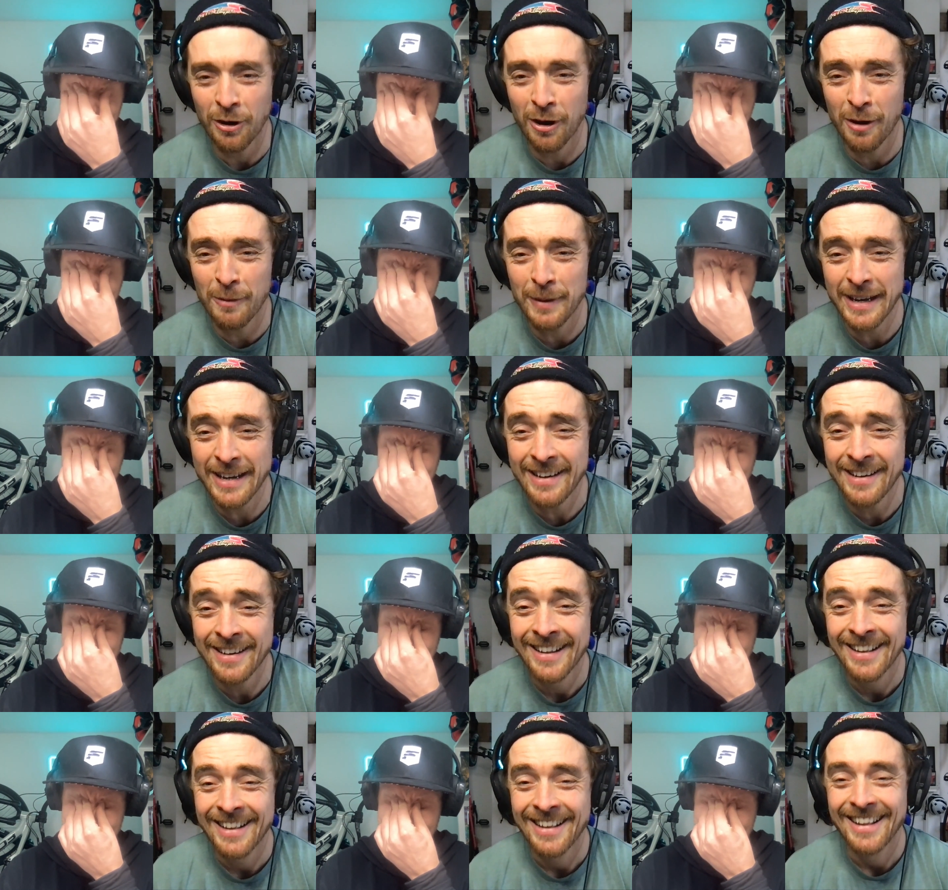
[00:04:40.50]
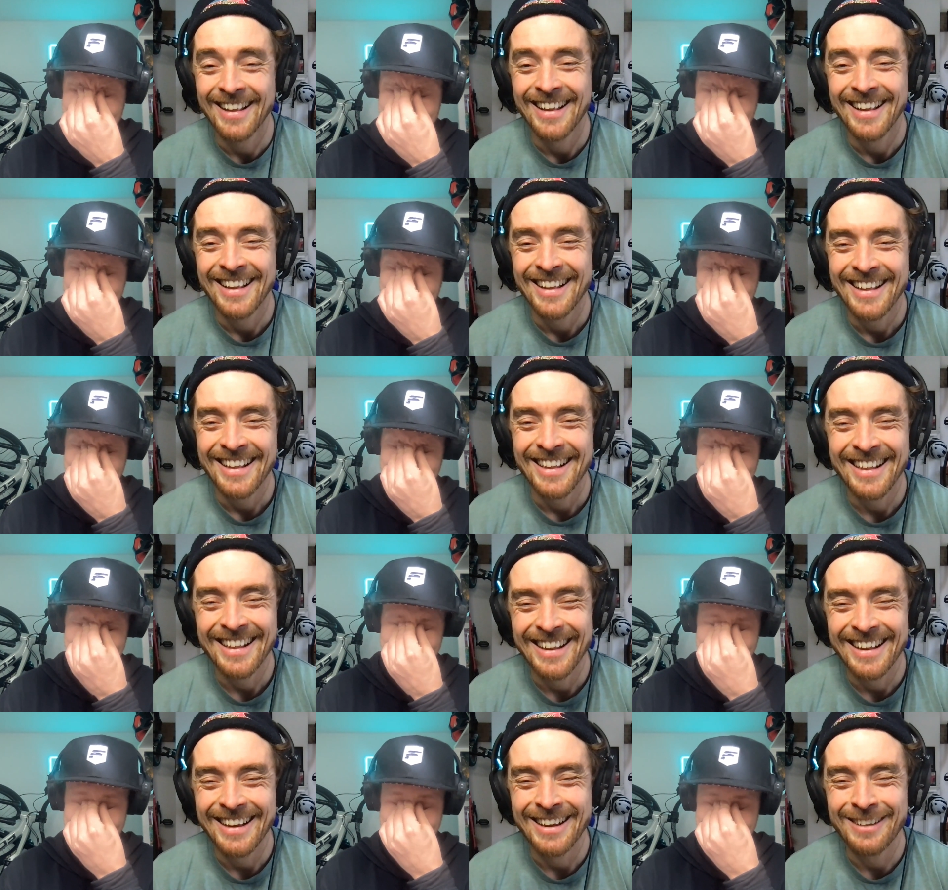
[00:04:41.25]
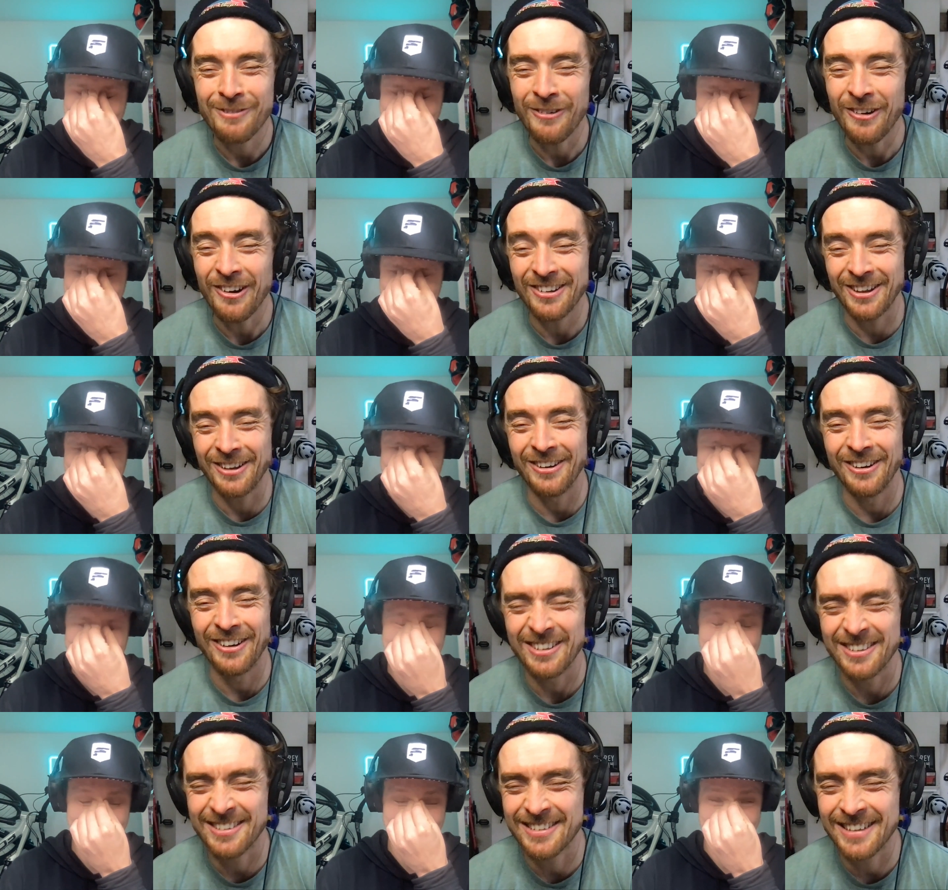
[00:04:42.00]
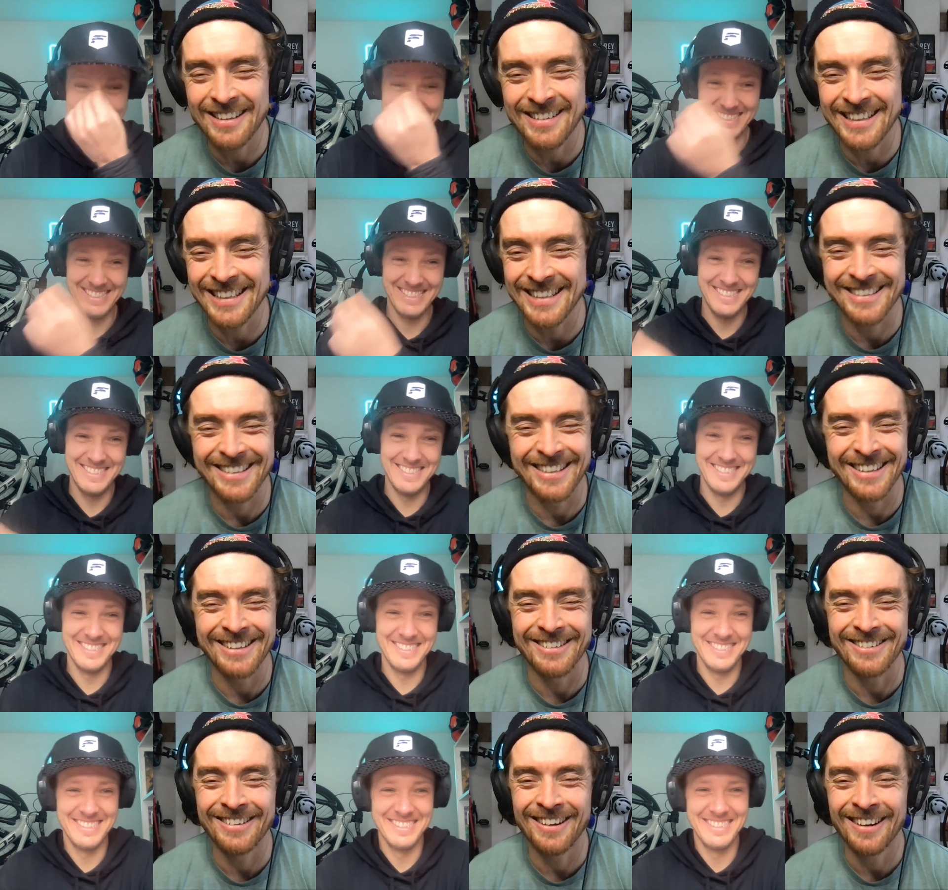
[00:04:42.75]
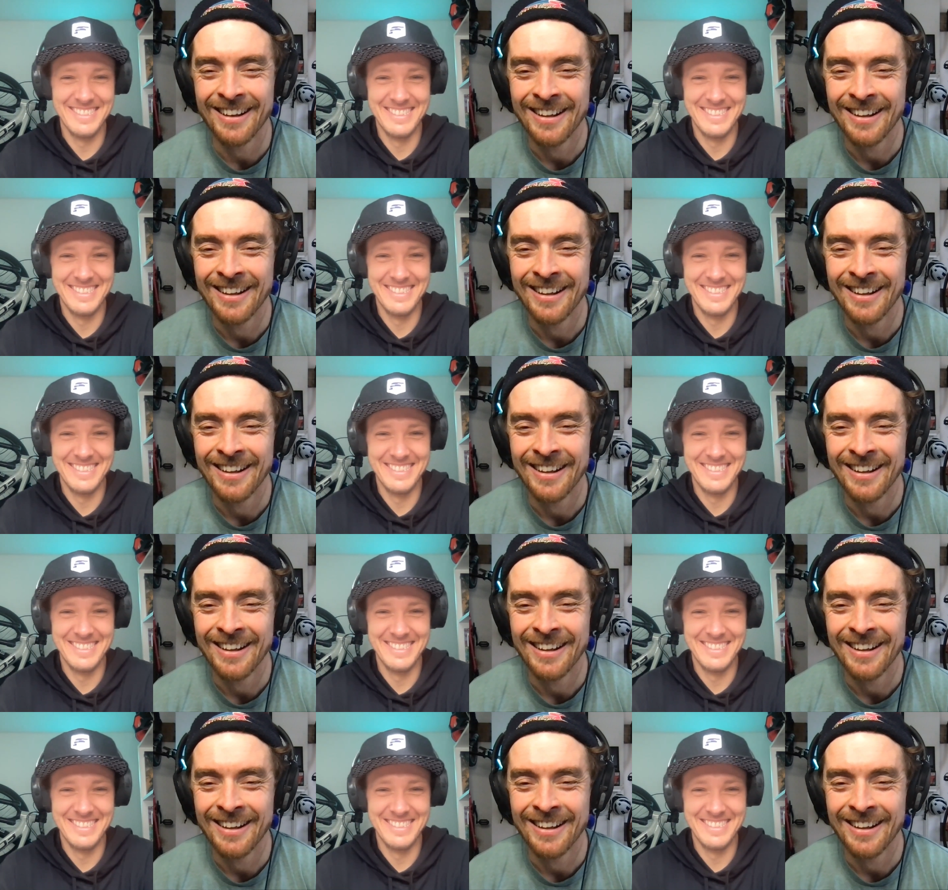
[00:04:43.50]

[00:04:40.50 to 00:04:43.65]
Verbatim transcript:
Speaker 1: know what I mean? Well, I don't like cities, dude.